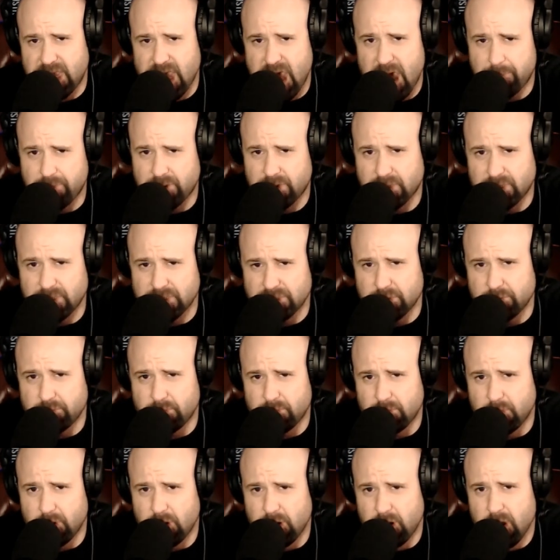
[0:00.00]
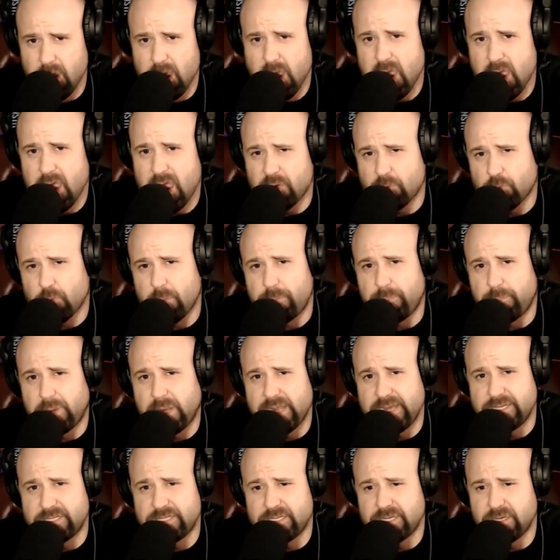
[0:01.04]
capitalism, and
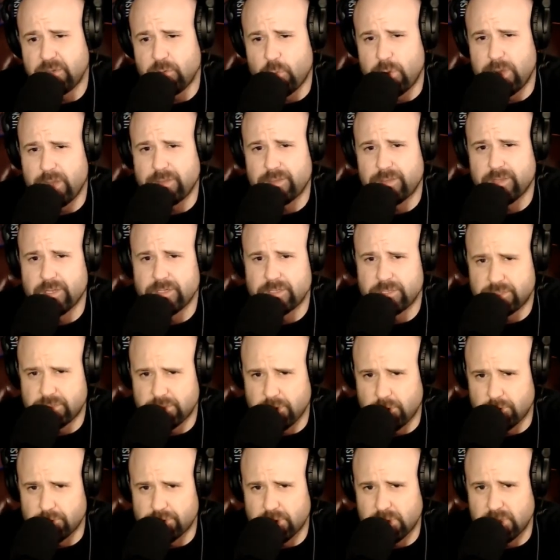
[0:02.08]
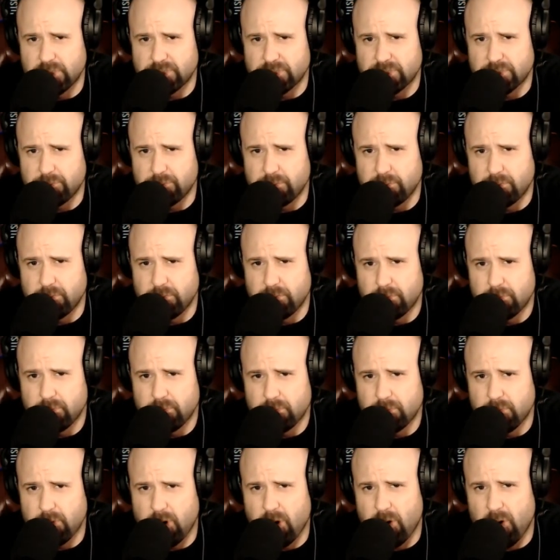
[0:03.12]
replace it with socialism.
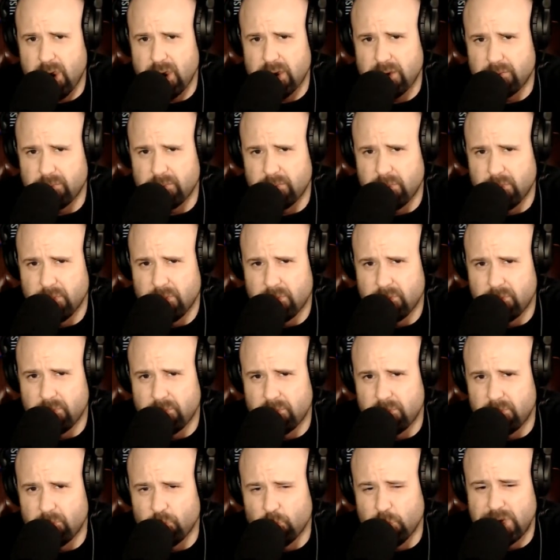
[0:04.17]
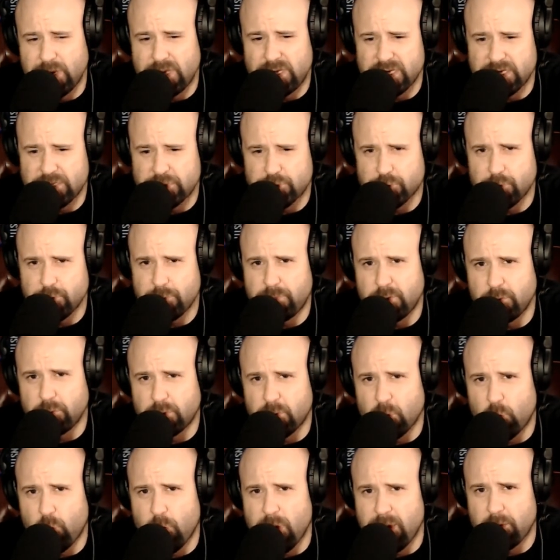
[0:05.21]
All right.
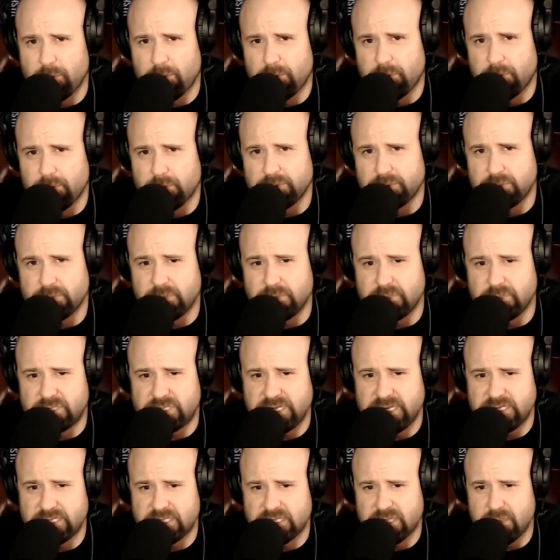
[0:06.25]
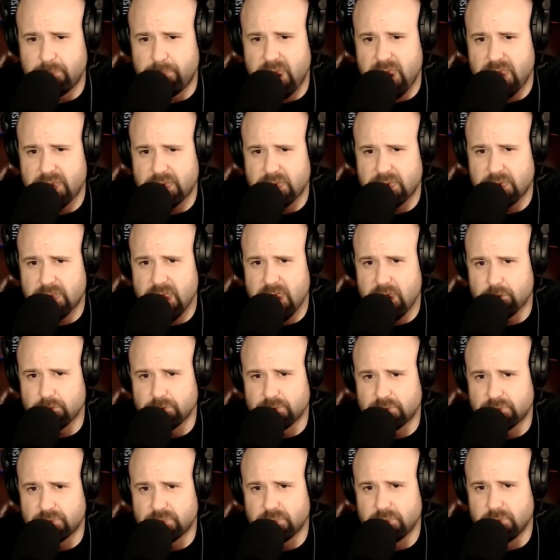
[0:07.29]
Redistribute the wealth, seize the bank
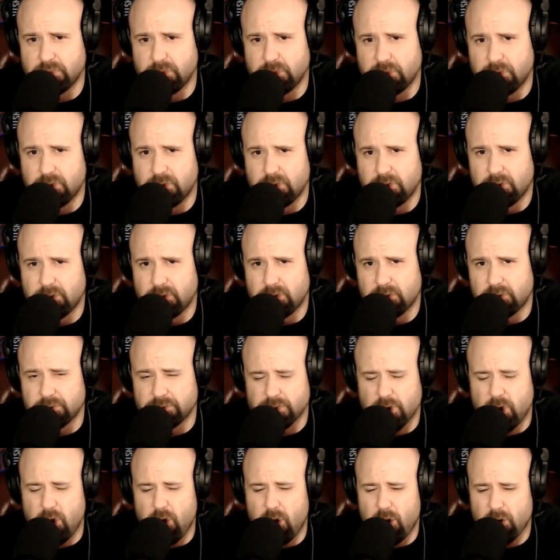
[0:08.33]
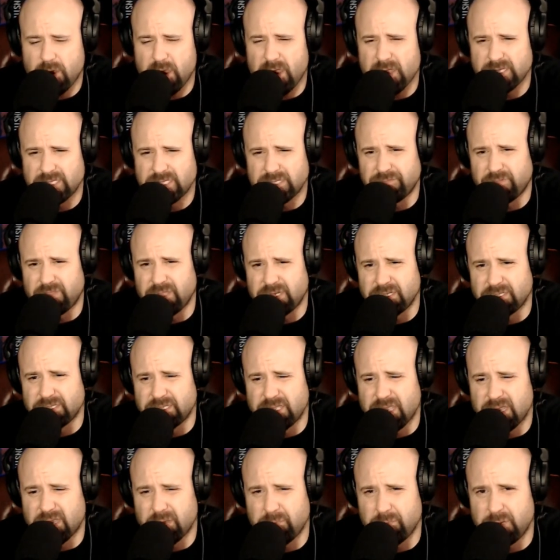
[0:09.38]
accounts. There's all kinds of
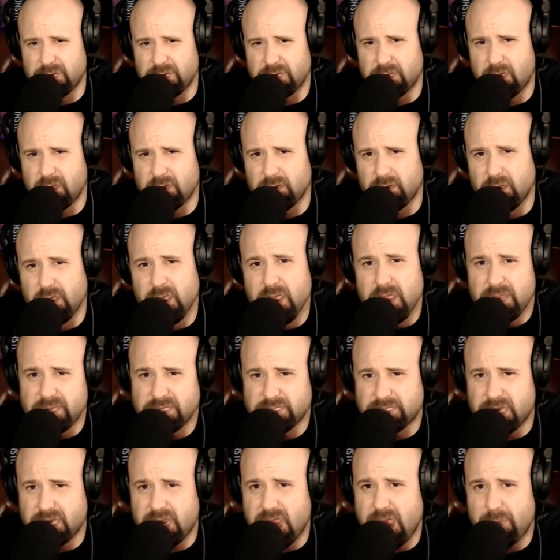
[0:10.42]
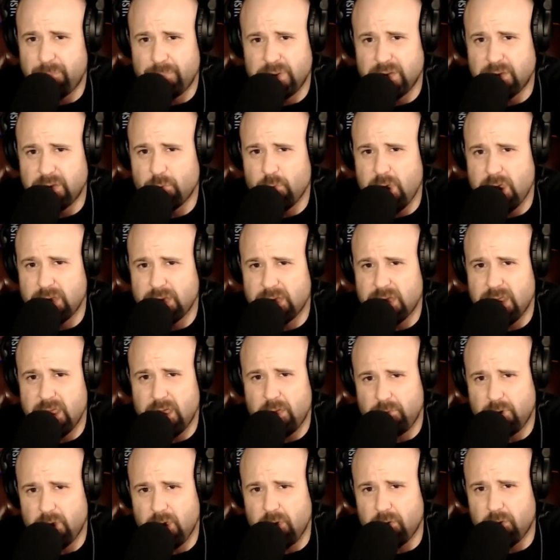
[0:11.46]
things that can be done. Is it happening right
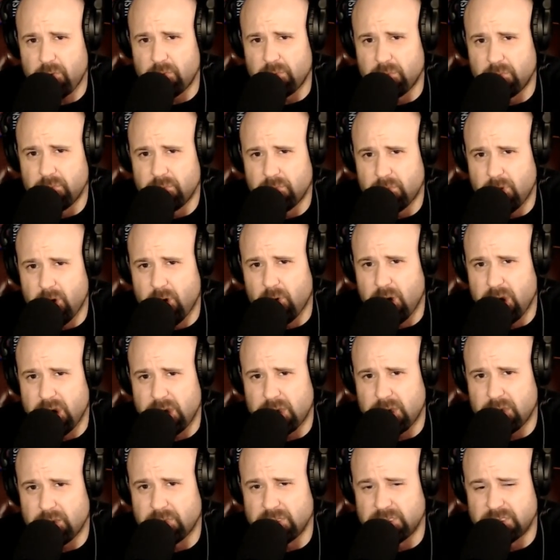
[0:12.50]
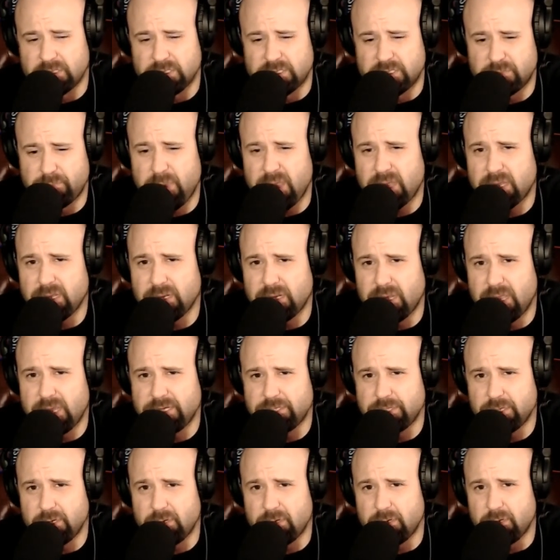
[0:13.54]
now? No. All right. This is
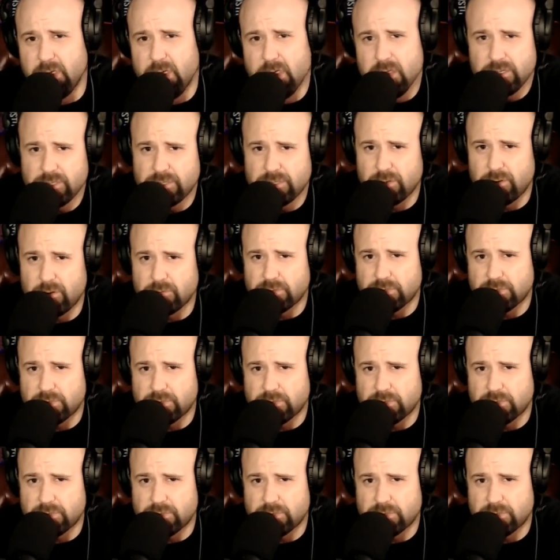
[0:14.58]
speculation. So